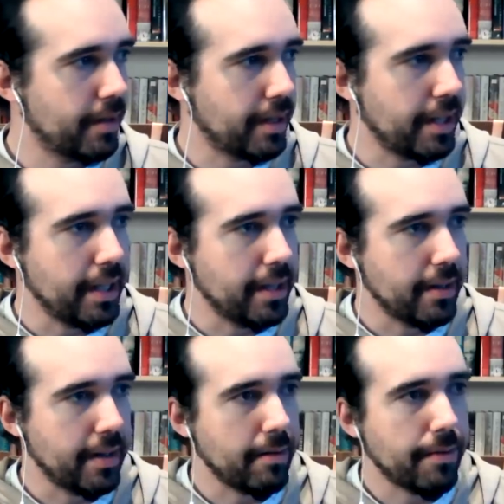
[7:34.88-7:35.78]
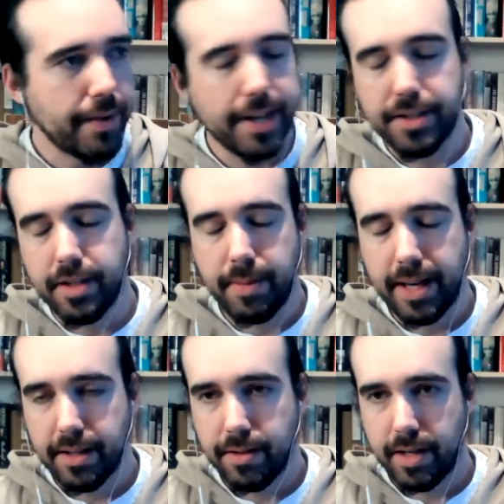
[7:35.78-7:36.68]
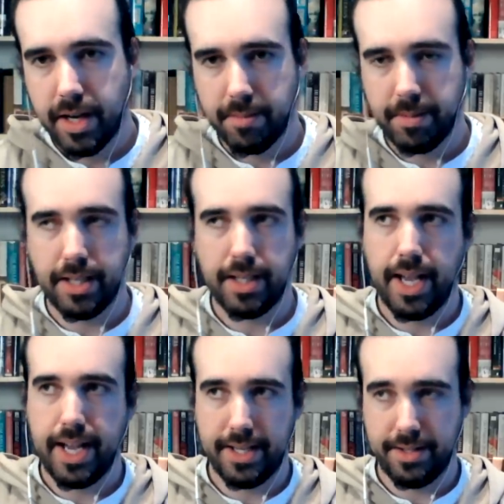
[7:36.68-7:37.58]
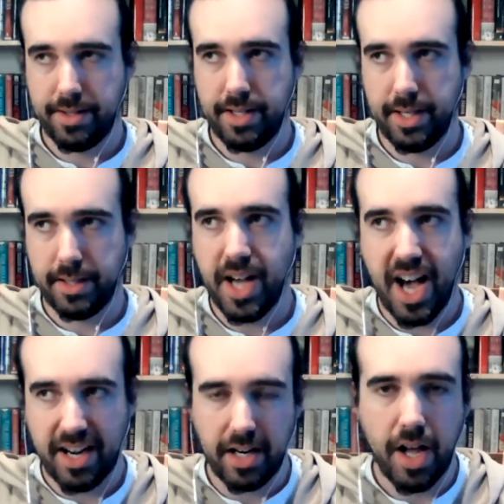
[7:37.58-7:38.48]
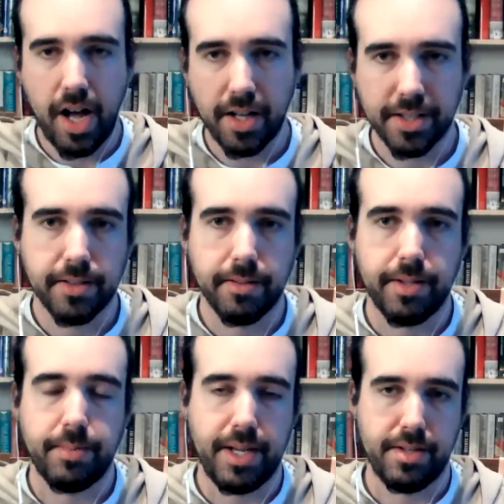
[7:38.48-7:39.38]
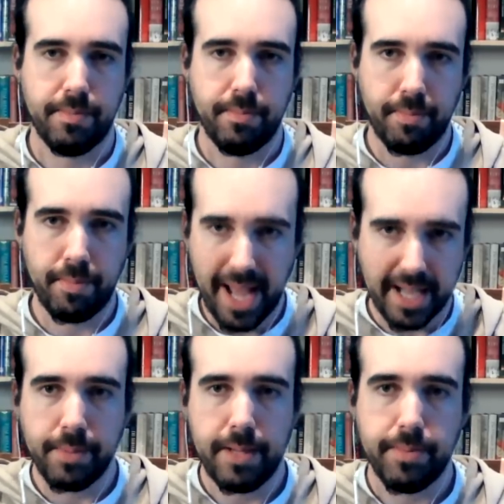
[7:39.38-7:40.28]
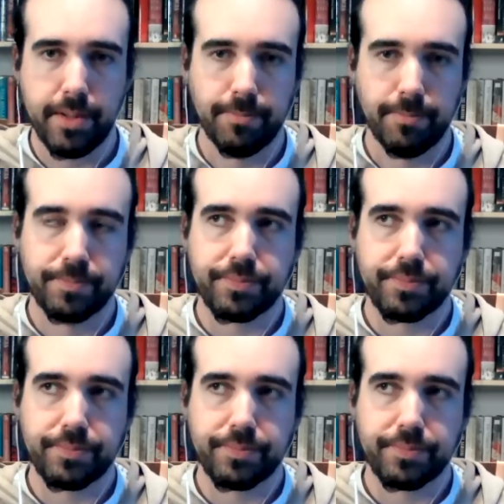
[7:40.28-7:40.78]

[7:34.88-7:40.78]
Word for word: the they referred to the Bengal army as the Kala Log, which means black people,